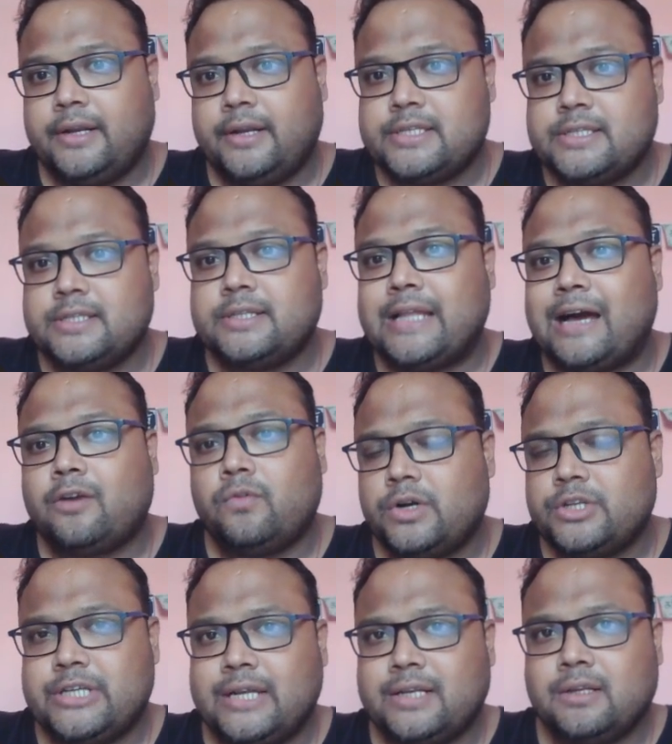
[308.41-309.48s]
This is a
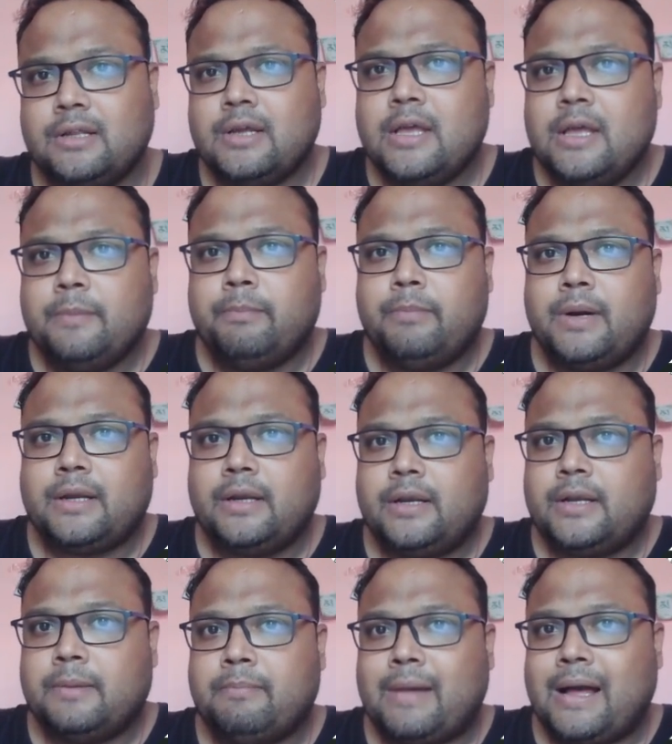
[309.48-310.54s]
downward channel,
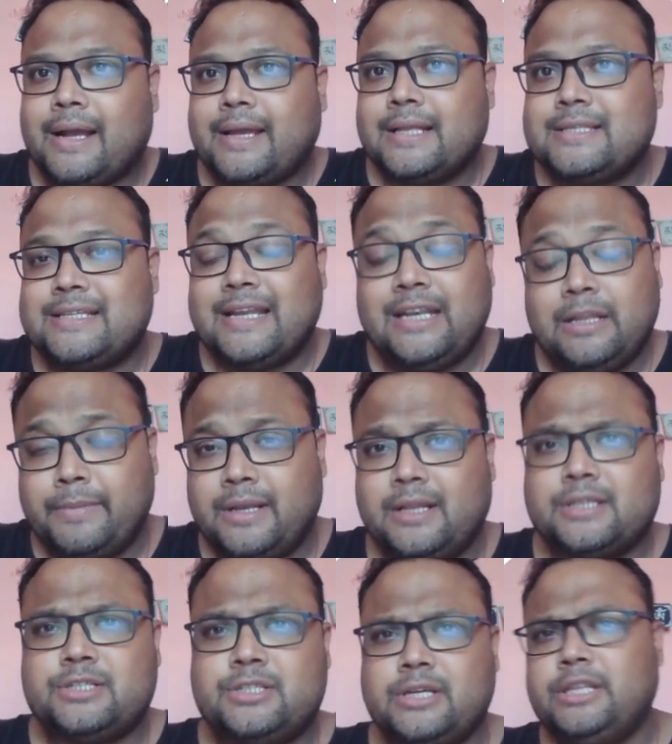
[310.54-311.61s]
but the market sentiment
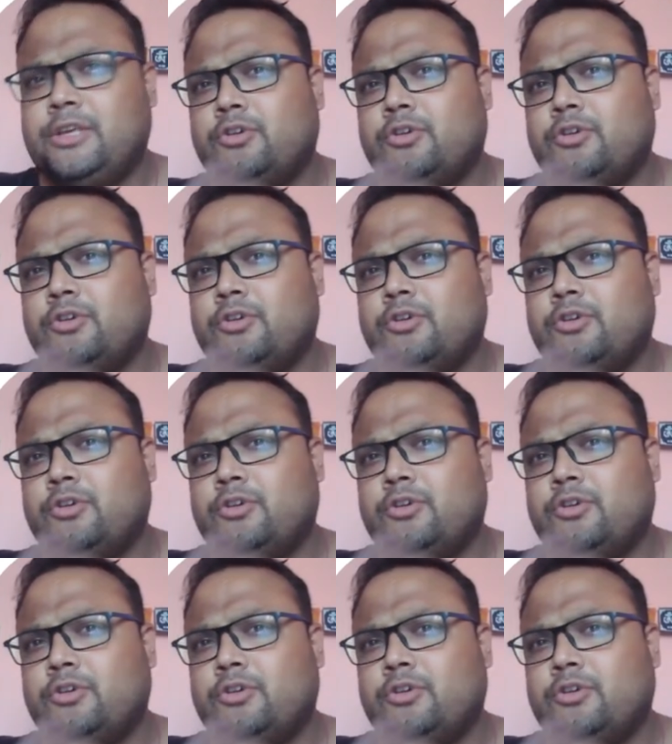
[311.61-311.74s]
is changed.